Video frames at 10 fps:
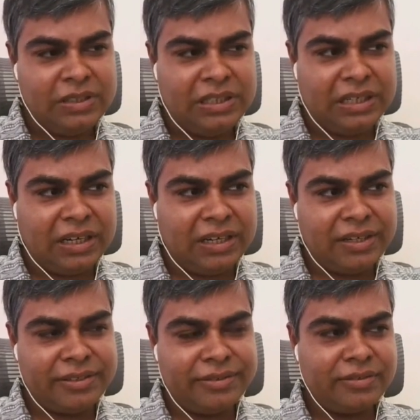See,
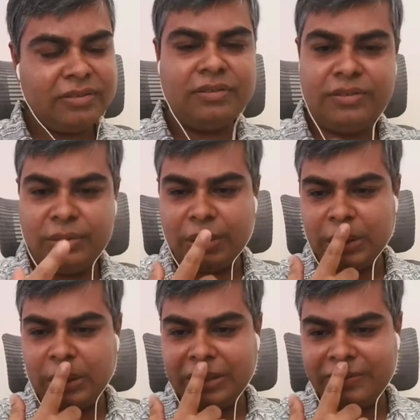we
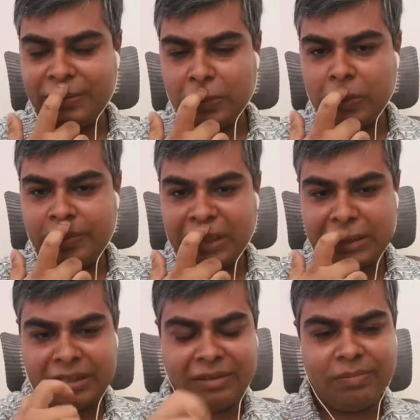cannot have a
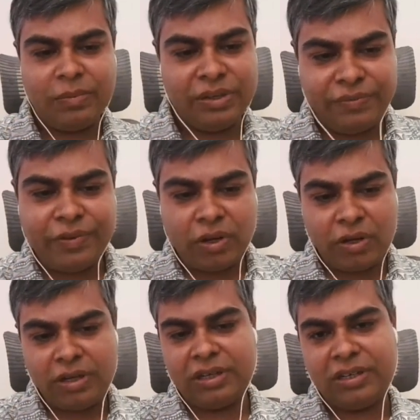ballpark number
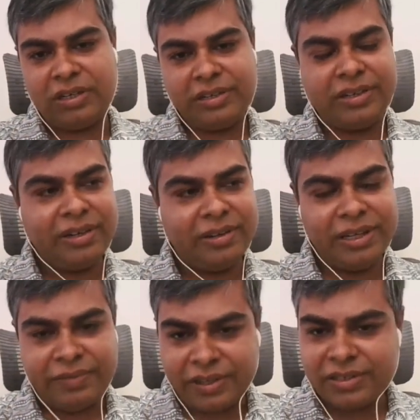for
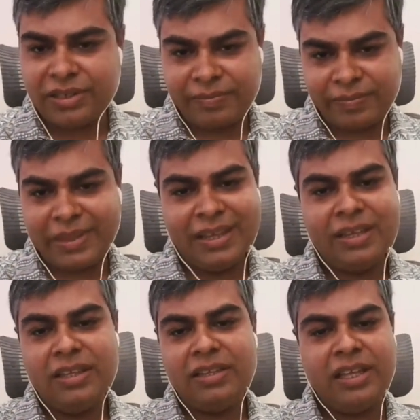investing.
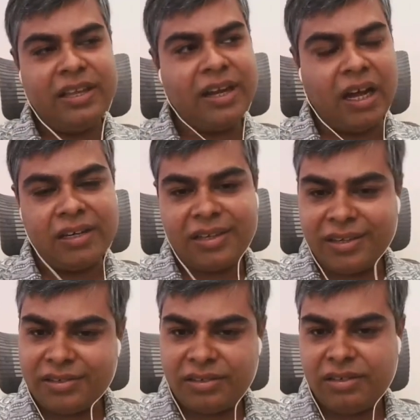There are
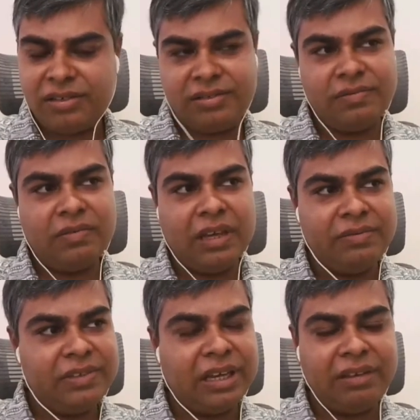cases where
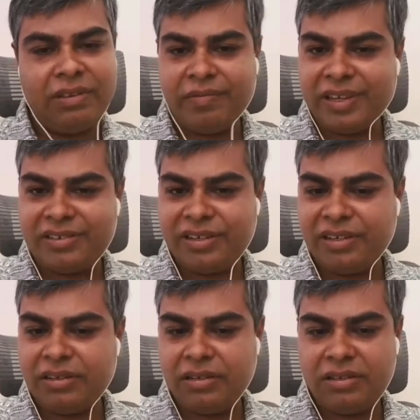we have
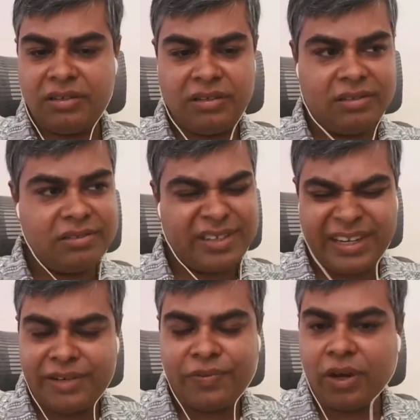invested
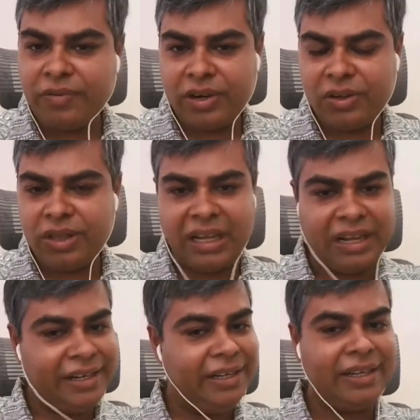straightforward on
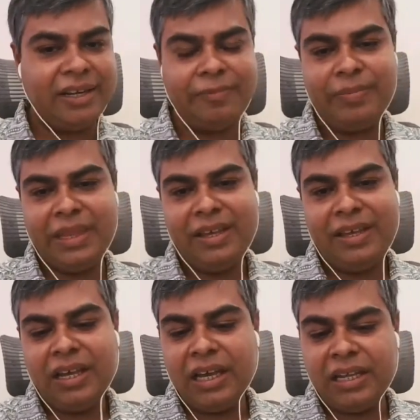the idea,
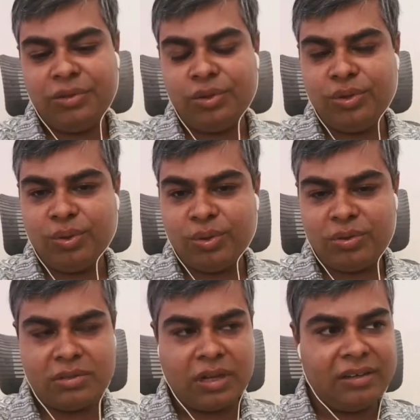and so
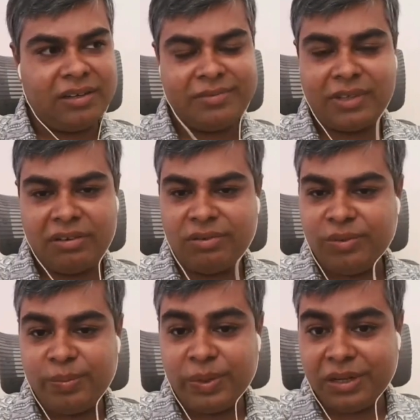startups are
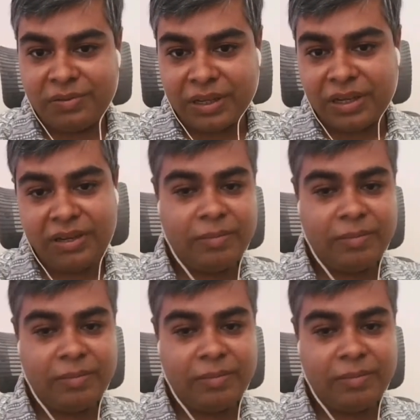doing pretty well.